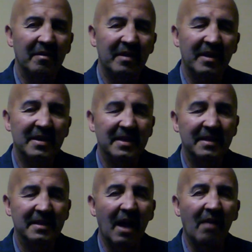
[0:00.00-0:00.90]
this
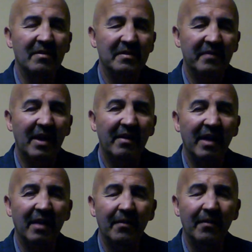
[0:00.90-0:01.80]
sounds very
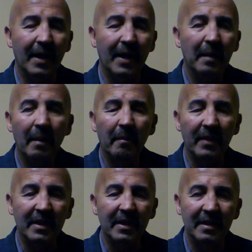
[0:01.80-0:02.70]
incredible, but
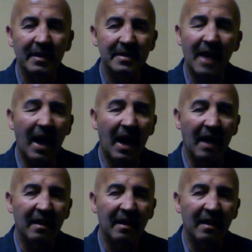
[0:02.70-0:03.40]
it's not.